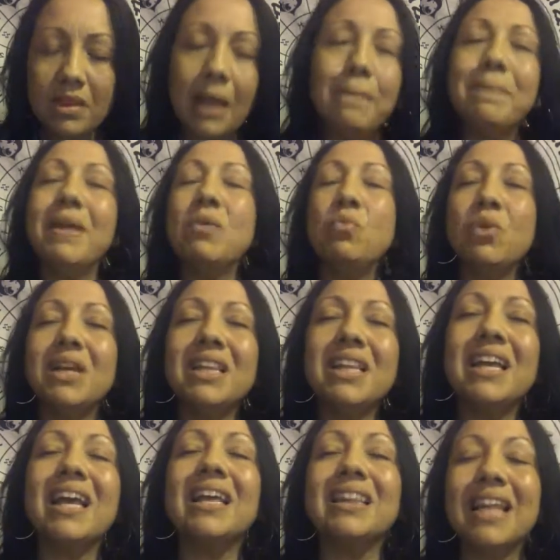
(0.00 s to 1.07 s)
be
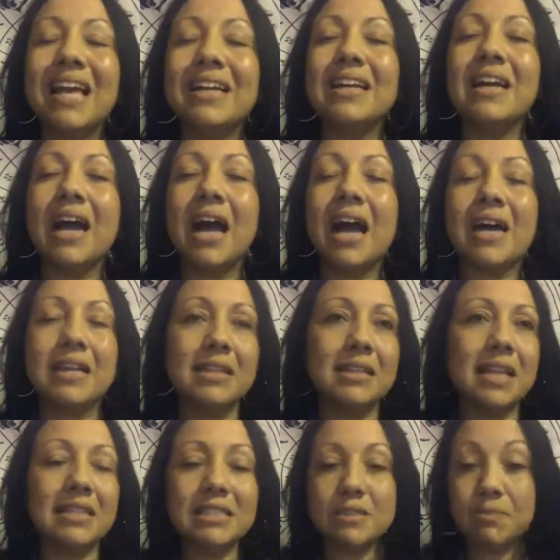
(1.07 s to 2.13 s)
willing and let God and
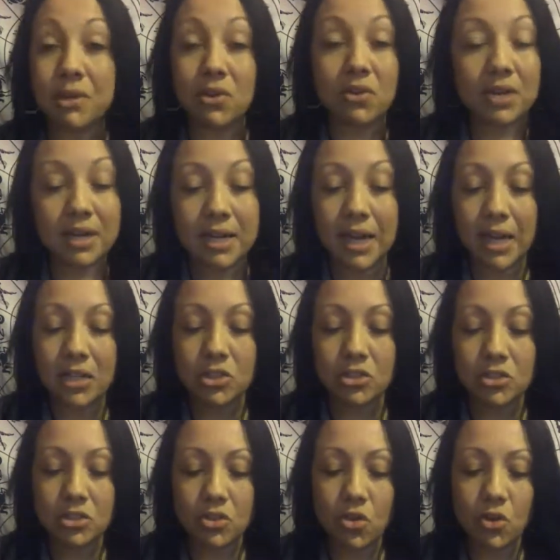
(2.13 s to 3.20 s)
let Spirit and
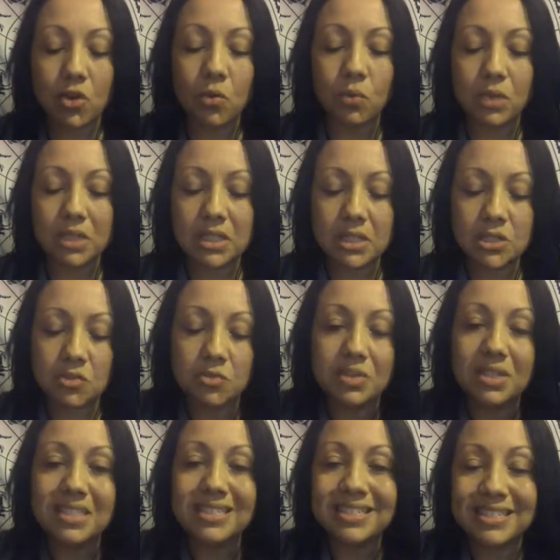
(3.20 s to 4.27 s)
angels know you're willing to
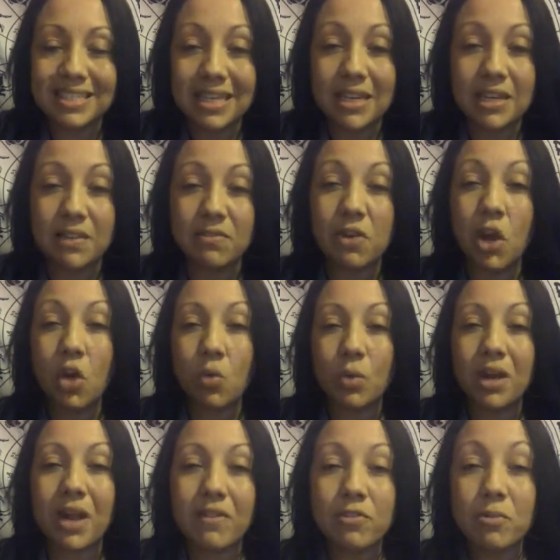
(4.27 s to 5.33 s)
receive
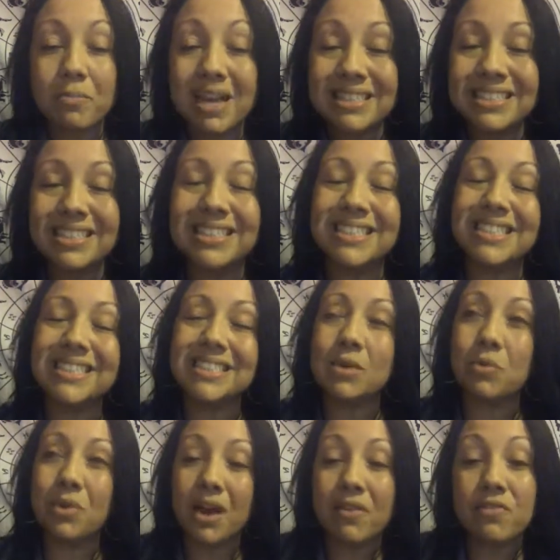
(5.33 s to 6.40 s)
whatever messages and
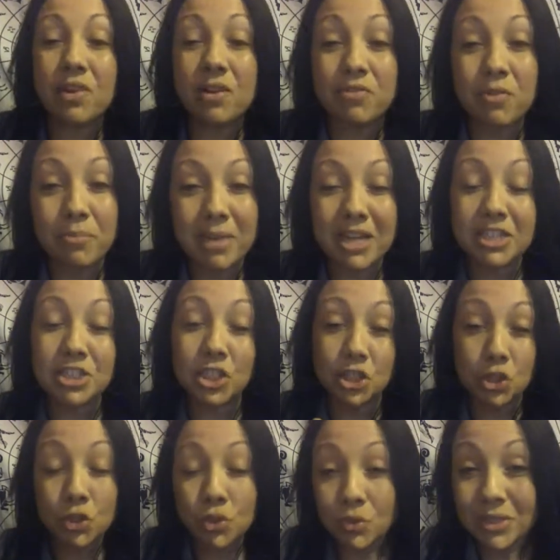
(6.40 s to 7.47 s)
whatever information
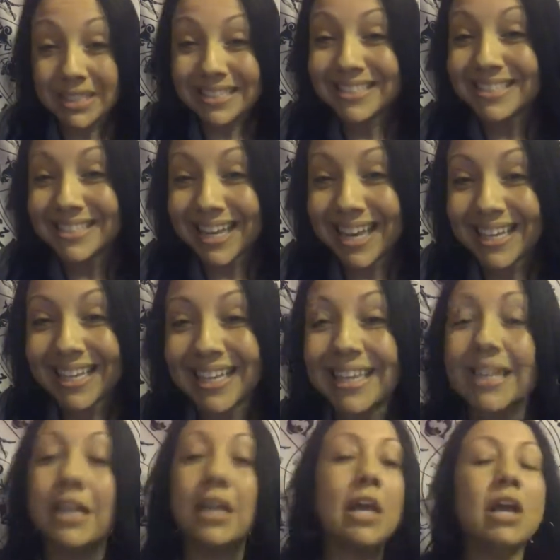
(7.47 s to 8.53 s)
you need to take
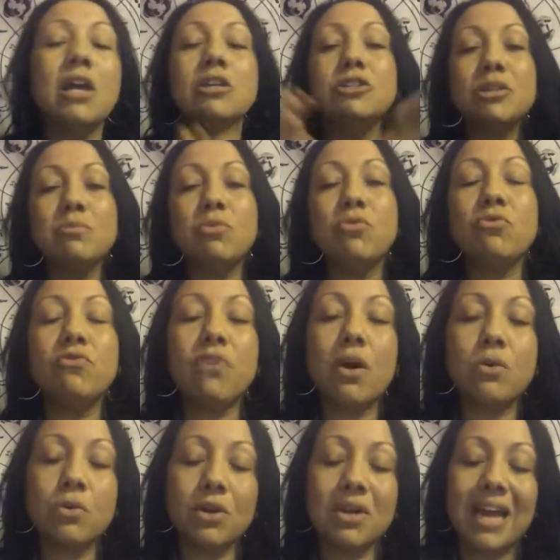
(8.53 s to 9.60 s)
in to move
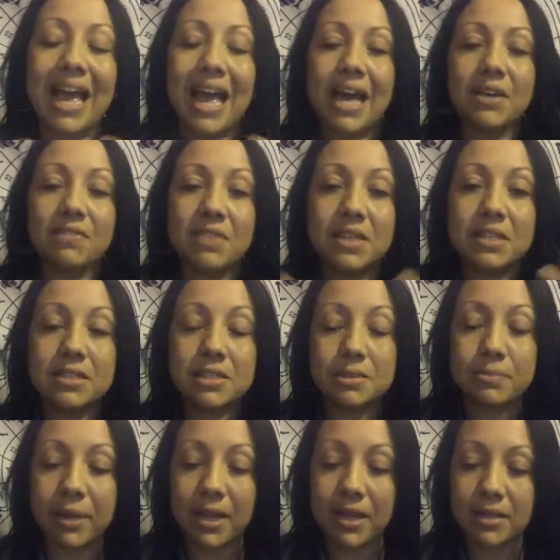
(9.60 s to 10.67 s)
forward out of this
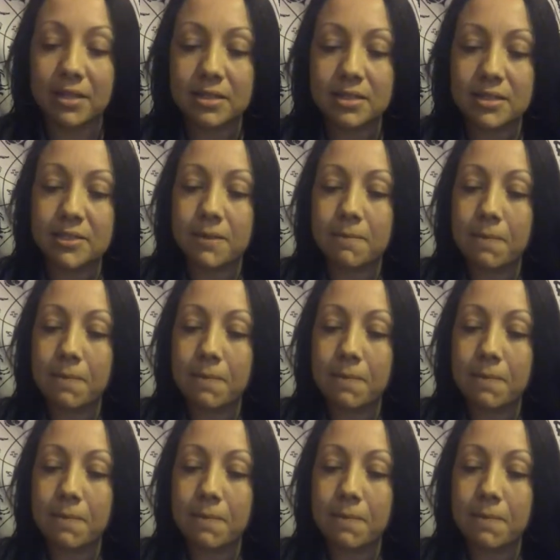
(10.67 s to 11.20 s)
space.